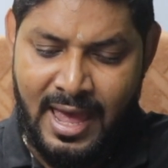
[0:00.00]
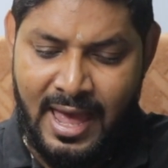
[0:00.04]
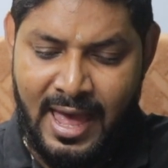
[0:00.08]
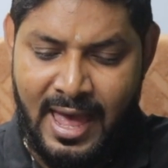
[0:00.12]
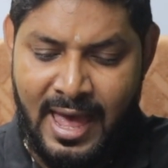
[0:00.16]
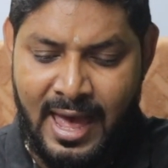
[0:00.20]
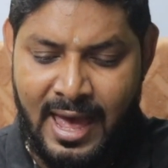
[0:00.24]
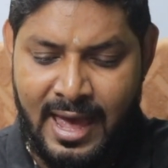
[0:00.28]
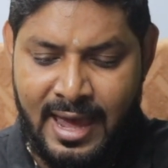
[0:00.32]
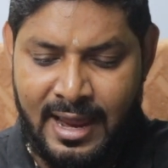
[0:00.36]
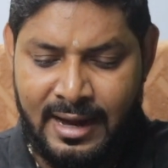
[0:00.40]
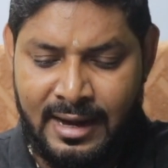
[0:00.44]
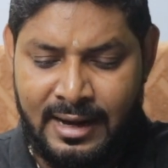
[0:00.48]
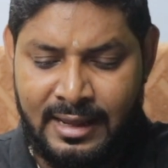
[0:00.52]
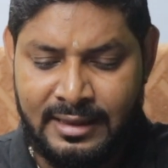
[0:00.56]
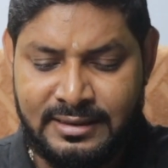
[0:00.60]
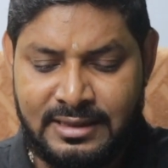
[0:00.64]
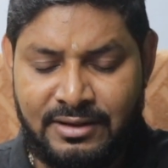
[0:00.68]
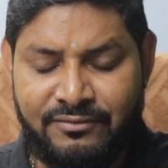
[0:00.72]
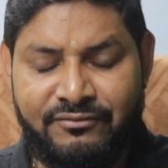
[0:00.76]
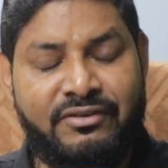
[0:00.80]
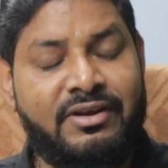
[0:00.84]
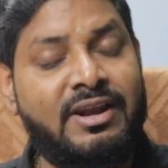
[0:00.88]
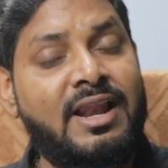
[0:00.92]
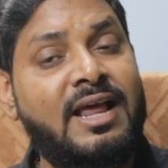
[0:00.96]
and
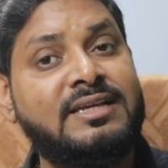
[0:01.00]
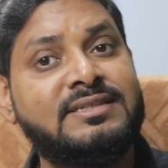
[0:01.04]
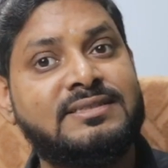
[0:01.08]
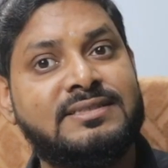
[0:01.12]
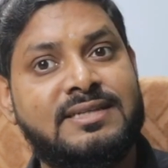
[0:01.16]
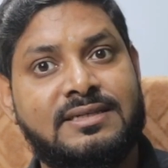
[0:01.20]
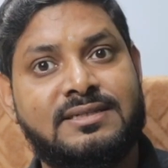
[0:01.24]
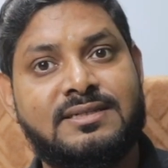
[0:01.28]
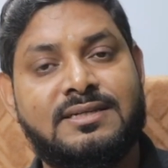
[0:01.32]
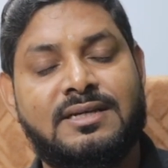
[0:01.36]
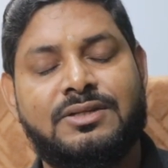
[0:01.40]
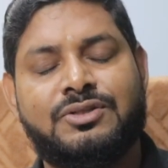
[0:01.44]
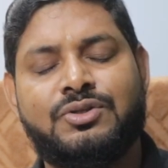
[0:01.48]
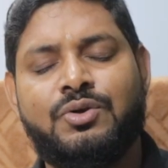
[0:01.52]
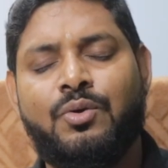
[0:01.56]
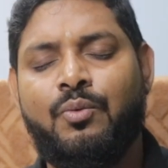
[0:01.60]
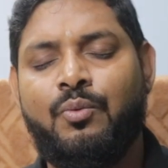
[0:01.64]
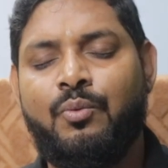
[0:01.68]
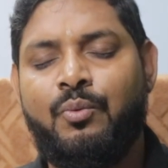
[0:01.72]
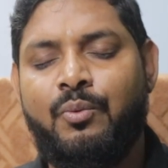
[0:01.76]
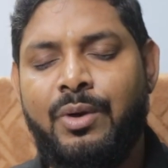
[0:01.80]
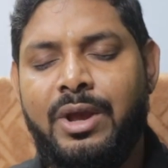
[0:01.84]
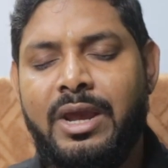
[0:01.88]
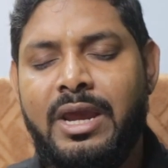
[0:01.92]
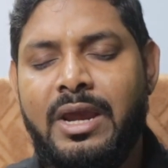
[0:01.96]
the V-like structure.
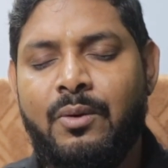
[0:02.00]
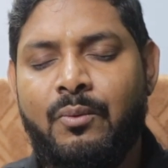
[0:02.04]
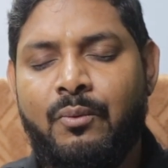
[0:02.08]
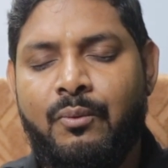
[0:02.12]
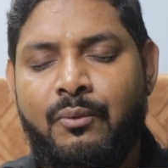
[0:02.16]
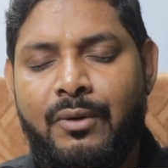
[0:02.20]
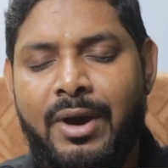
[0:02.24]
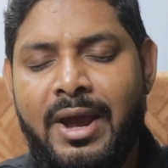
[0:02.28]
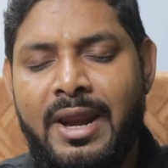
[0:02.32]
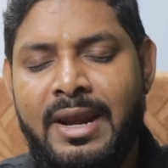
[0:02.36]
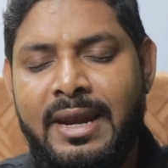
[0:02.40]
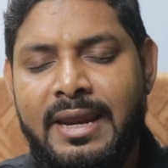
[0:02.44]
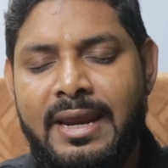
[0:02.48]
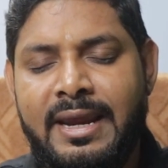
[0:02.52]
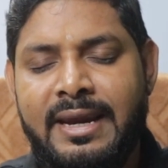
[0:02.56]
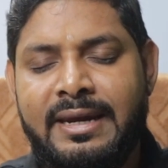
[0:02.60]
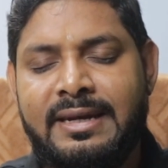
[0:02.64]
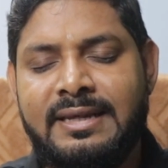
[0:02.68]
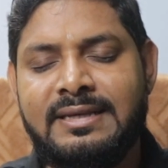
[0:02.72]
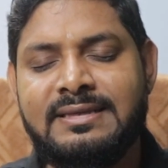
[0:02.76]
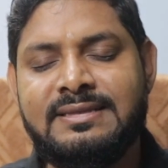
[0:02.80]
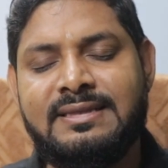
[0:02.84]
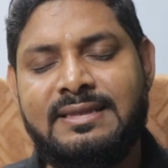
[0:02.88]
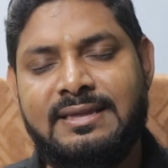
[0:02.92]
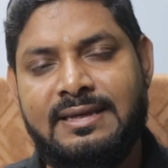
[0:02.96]
So when
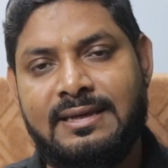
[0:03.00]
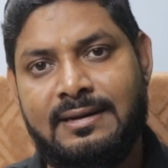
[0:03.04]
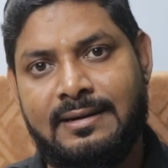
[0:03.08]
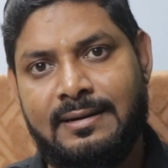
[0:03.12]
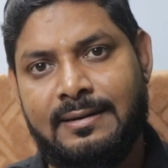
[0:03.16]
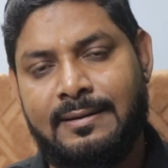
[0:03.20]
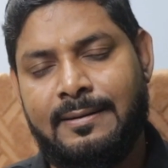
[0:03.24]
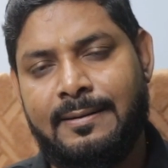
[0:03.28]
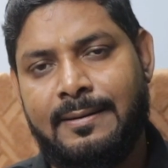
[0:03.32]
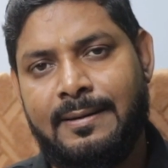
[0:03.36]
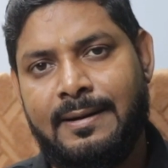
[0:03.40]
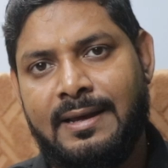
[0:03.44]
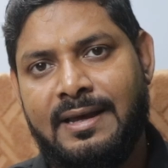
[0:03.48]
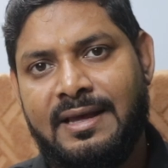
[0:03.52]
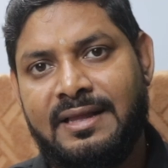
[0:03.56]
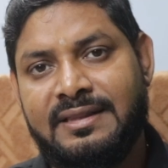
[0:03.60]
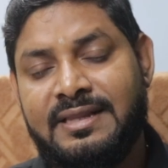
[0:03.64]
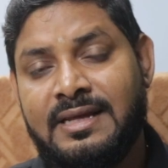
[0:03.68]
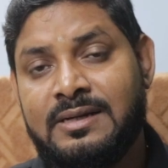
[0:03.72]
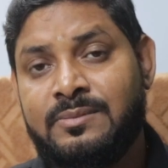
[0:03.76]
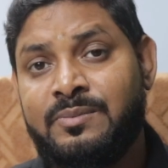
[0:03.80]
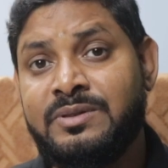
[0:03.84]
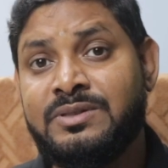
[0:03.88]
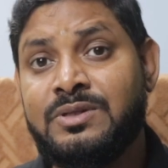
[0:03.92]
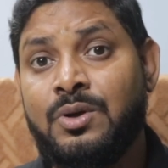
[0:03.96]
it is there,
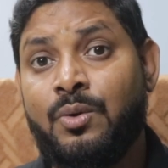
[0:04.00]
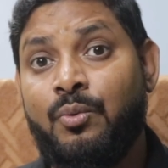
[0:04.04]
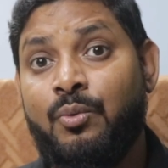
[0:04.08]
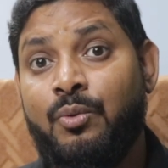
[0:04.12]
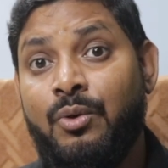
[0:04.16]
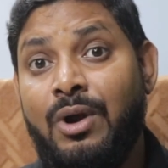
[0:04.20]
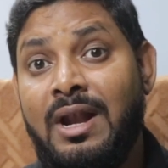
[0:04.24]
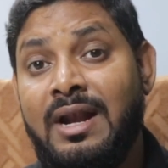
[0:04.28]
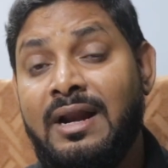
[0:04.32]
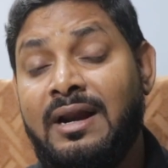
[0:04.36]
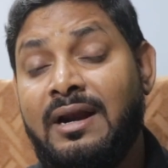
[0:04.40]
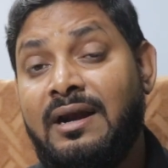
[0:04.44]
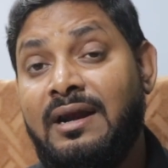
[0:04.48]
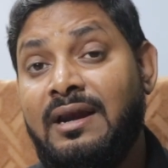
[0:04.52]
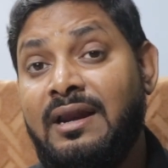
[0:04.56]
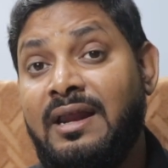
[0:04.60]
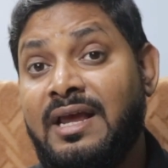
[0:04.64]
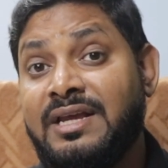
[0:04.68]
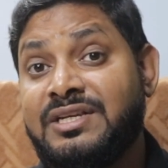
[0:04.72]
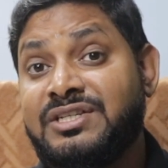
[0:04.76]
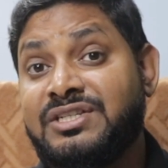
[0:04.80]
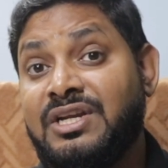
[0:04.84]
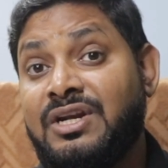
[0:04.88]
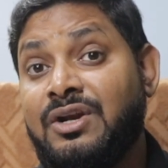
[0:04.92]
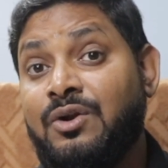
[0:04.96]
that means the wealth
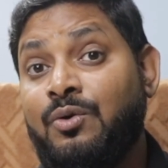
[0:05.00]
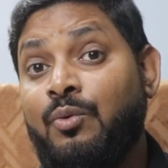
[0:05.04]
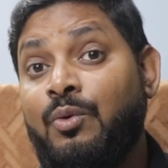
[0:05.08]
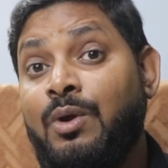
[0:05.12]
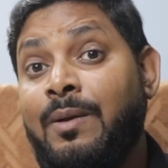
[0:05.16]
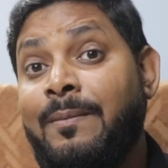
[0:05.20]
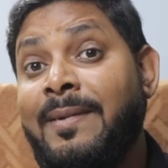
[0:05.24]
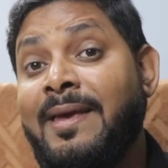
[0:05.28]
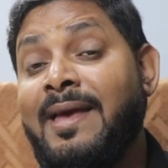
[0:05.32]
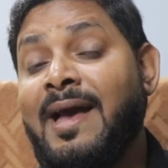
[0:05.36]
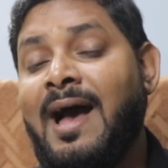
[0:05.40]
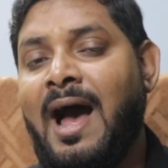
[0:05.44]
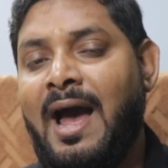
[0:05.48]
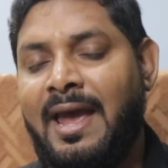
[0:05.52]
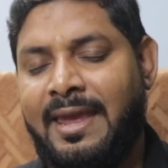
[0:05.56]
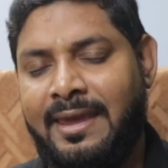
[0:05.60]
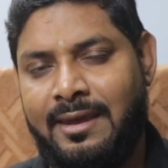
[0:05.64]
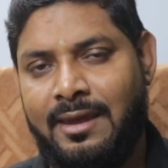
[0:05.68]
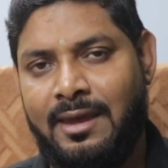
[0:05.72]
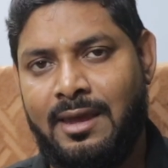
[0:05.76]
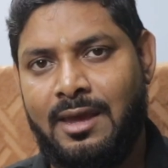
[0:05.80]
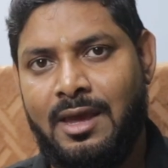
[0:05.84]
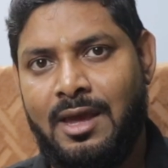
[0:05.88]
creation will be high.